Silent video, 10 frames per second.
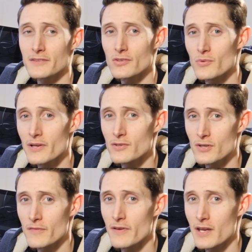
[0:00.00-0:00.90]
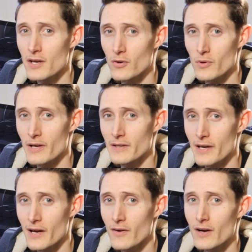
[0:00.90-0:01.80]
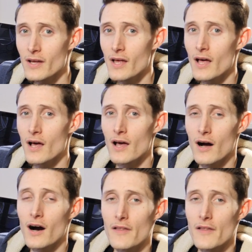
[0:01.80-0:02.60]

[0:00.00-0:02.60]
to render a video right now.